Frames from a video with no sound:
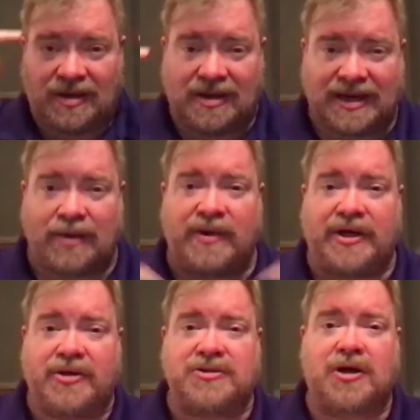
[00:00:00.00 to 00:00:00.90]
Can we
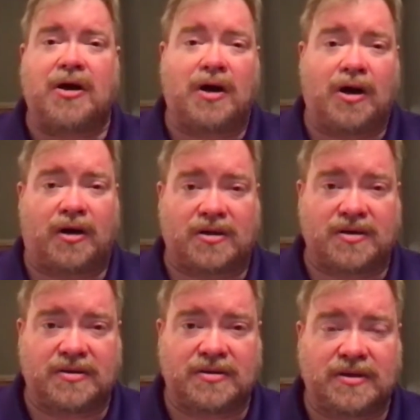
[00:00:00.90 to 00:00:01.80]
use our heart?
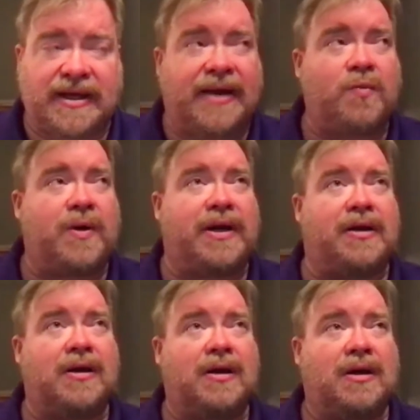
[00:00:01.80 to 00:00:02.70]
Can
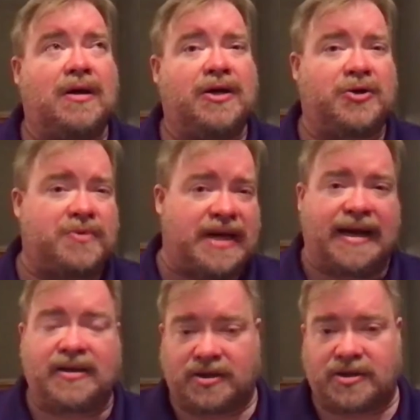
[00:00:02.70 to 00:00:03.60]
we
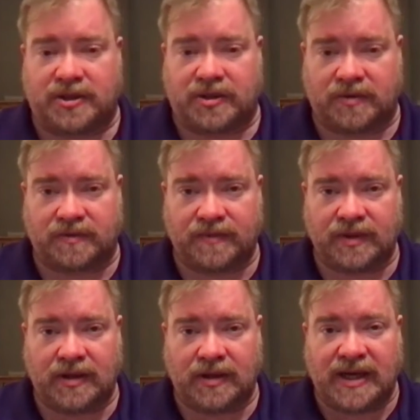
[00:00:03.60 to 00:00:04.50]
unite the two?
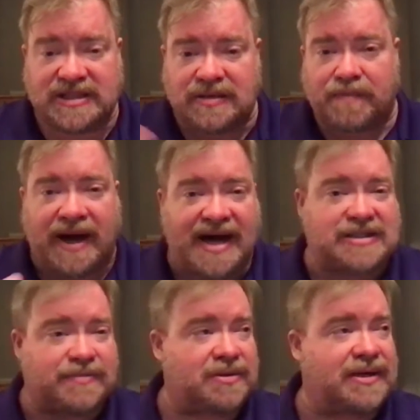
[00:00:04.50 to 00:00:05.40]
Is it
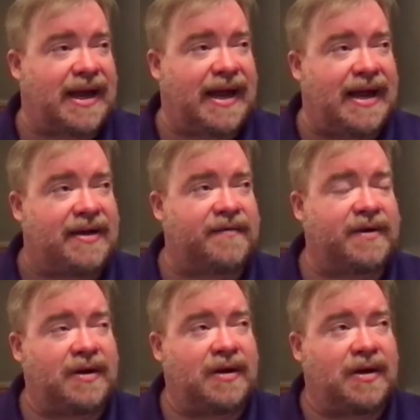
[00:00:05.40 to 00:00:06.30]
possible to have
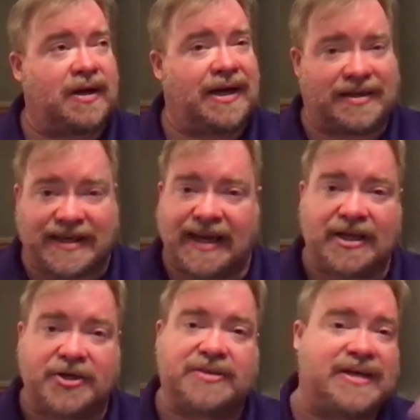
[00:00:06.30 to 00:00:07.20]

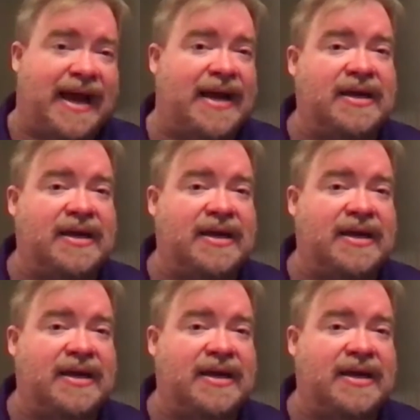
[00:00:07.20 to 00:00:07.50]
intelligence and